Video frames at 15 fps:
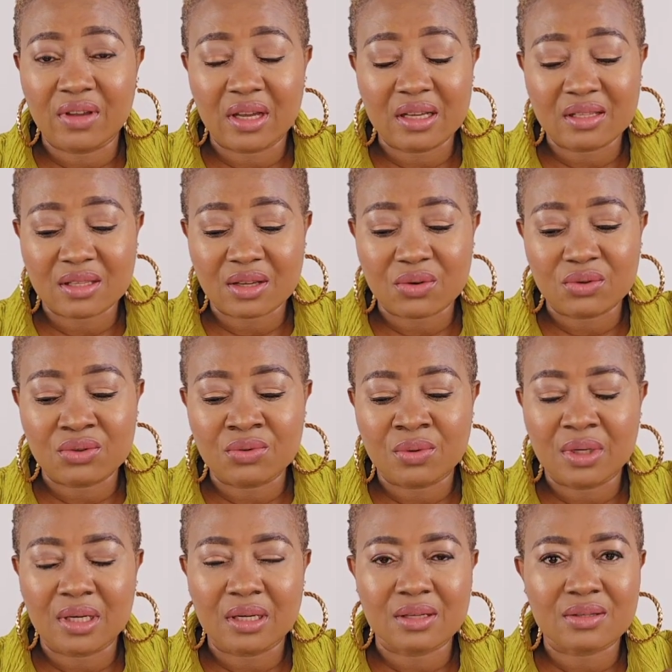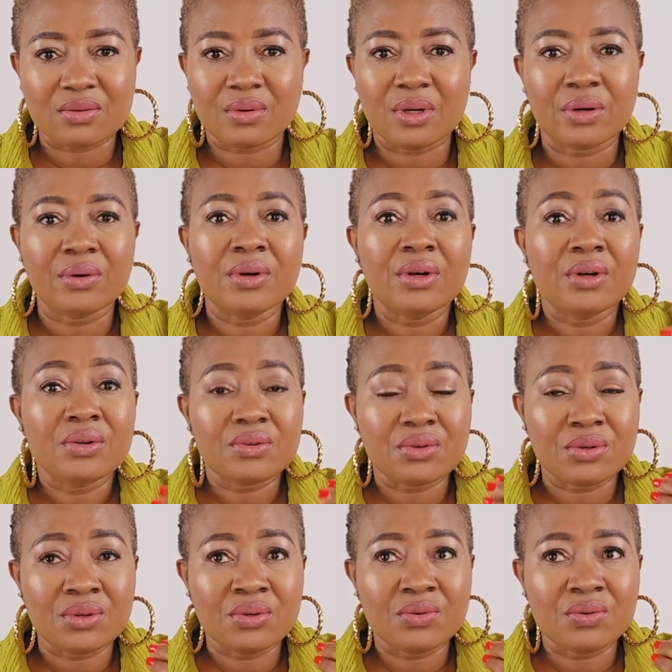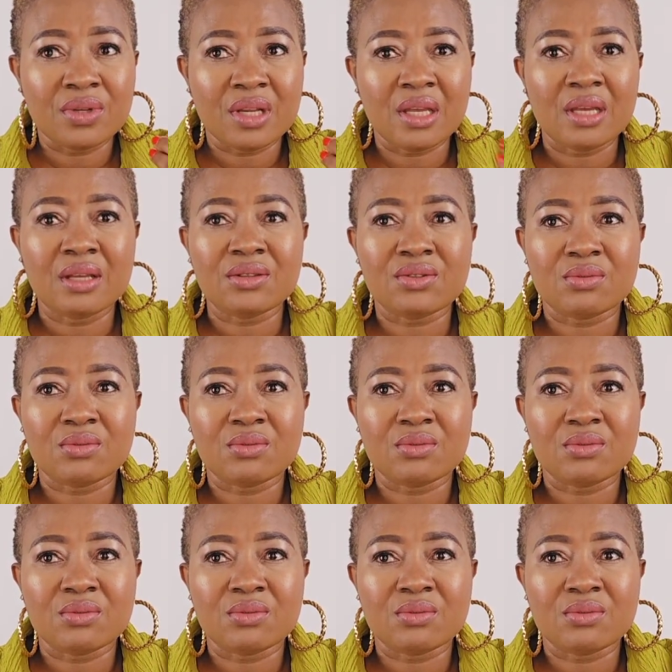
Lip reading: has a good one as well. So you need